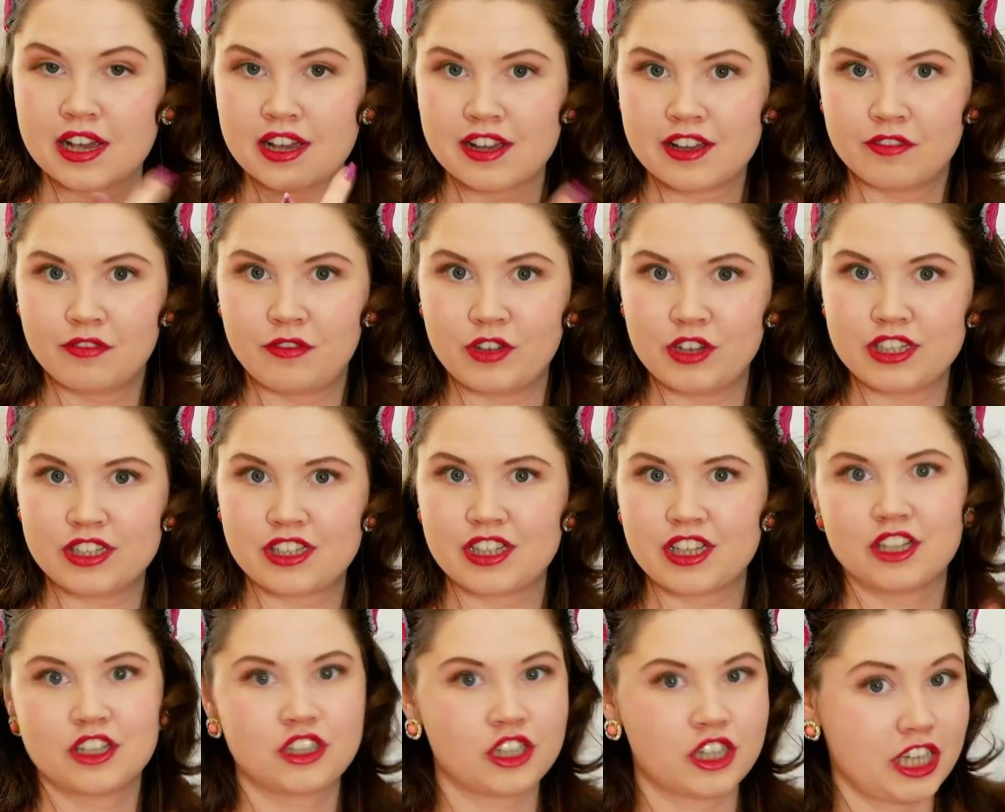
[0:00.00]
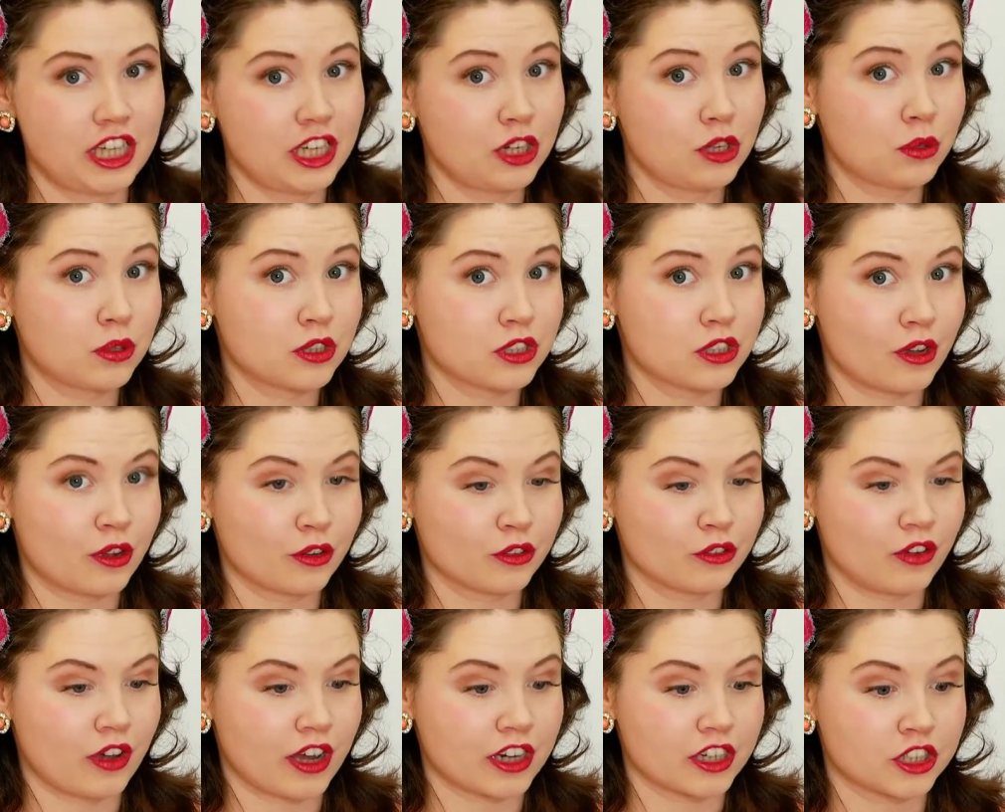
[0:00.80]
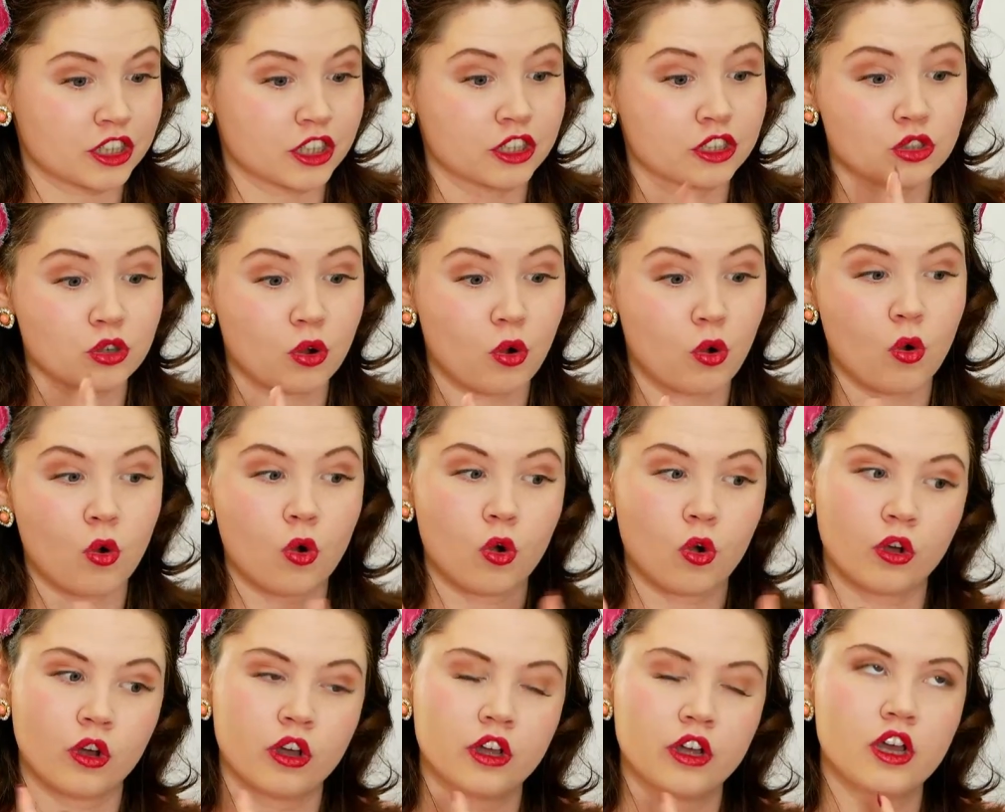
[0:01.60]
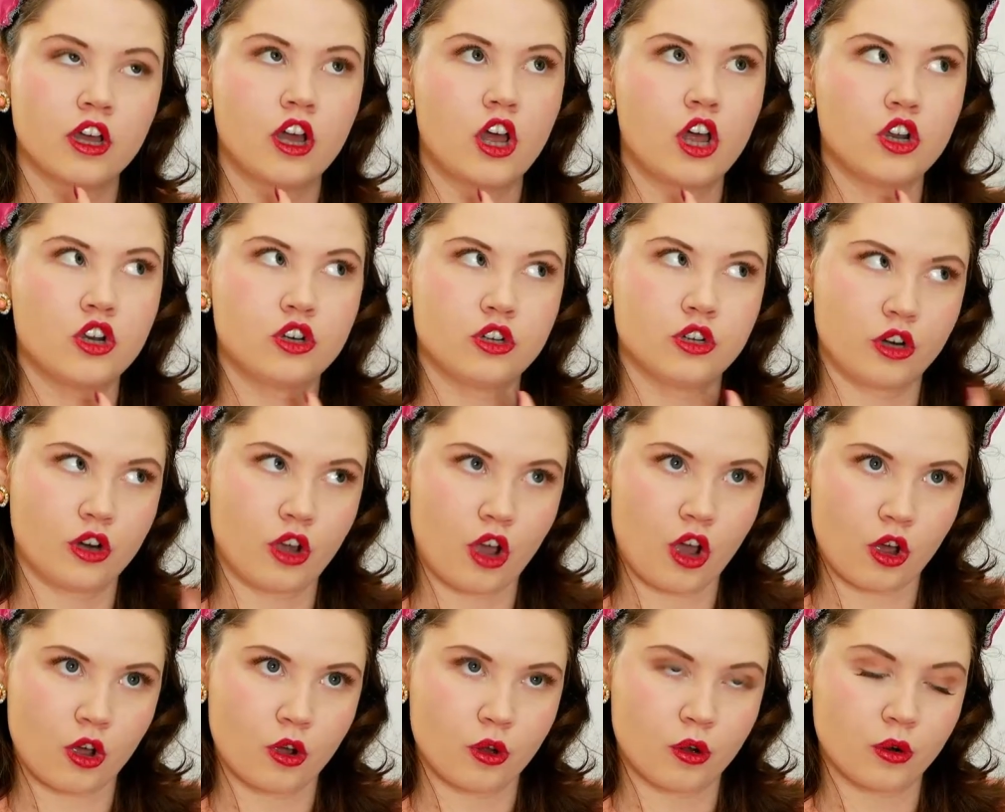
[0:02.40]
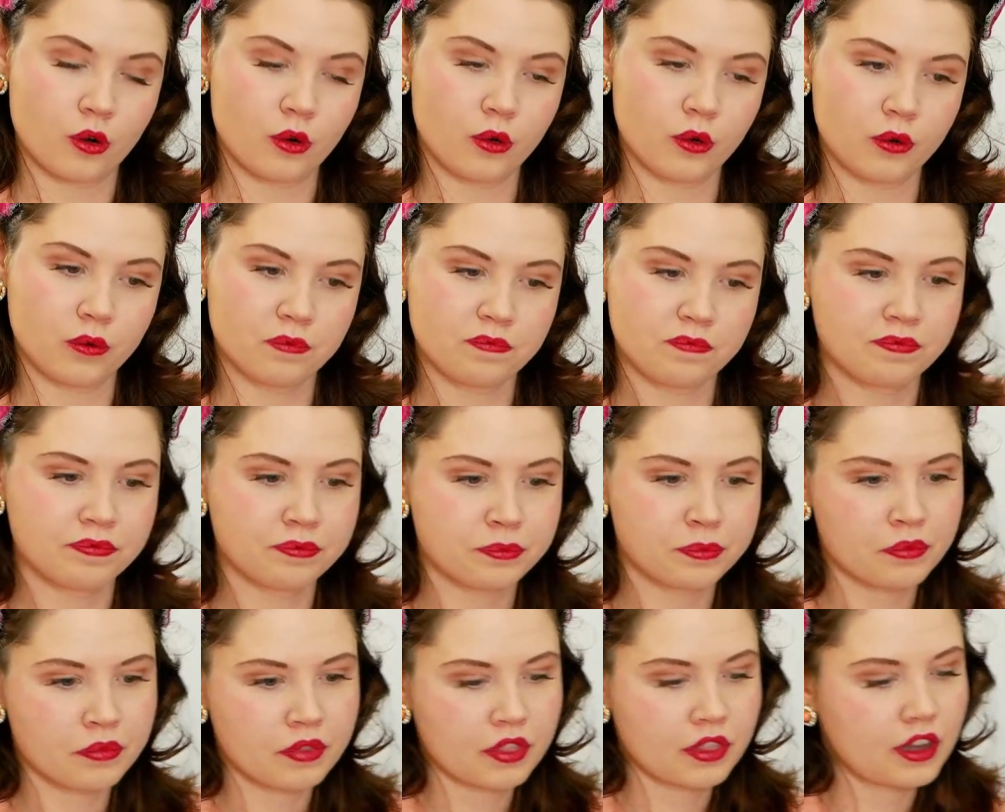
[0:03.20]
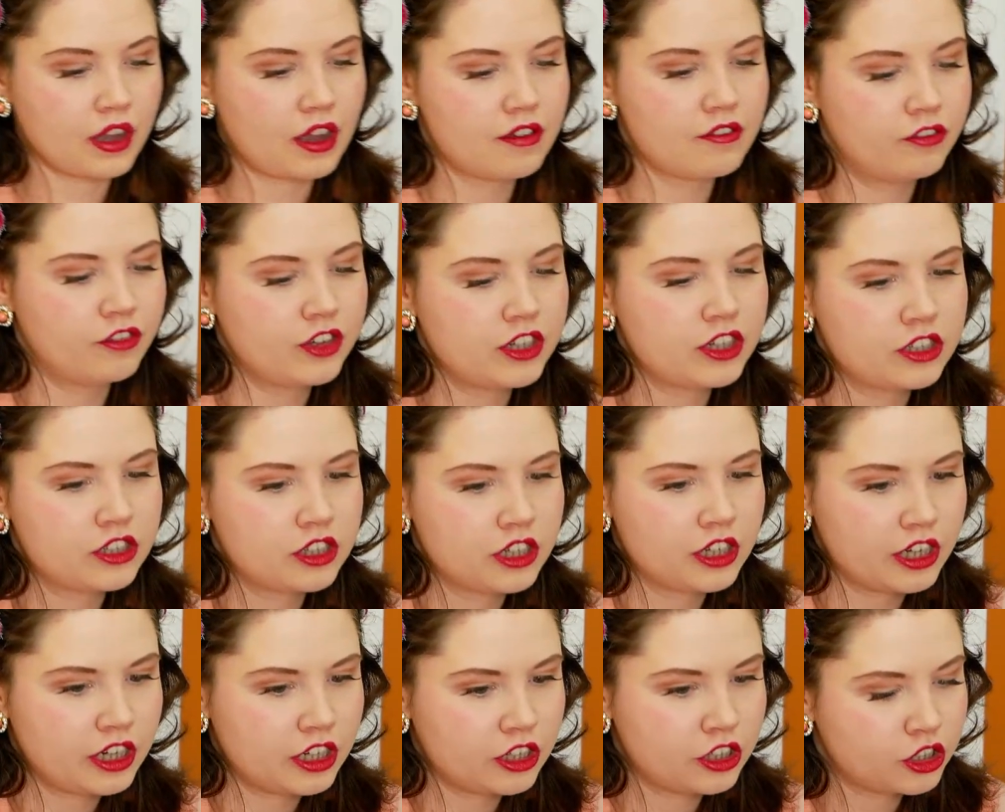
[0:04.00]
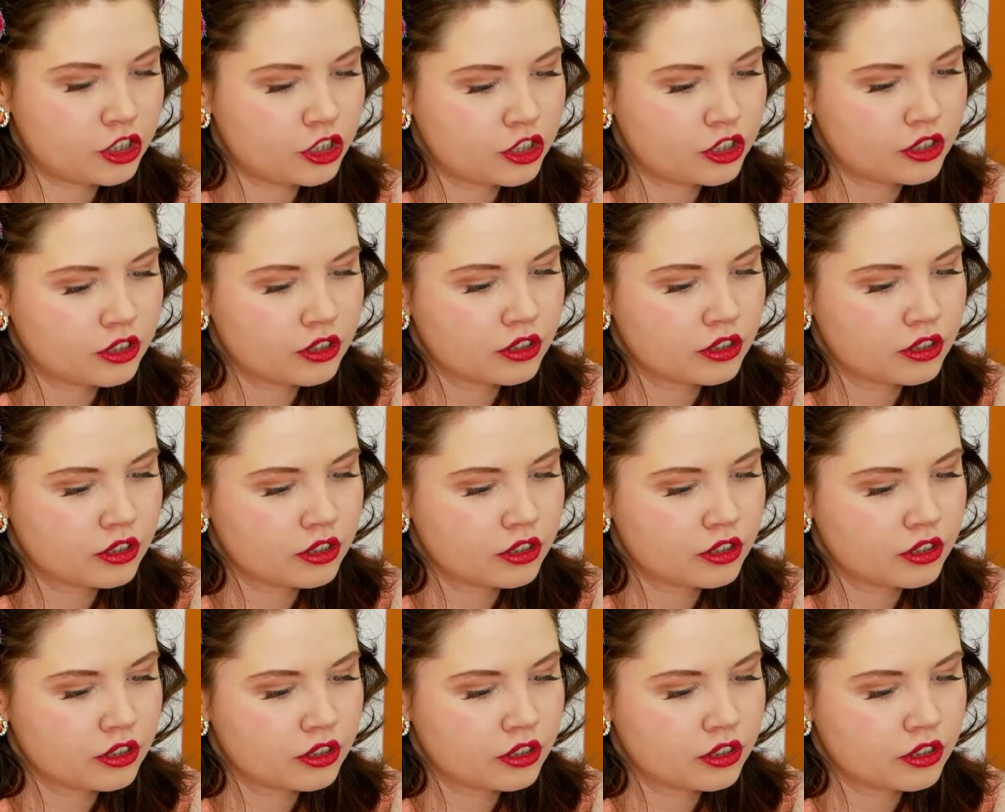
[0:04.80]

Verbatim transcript: vintage equals old fashioned, or no, vintage.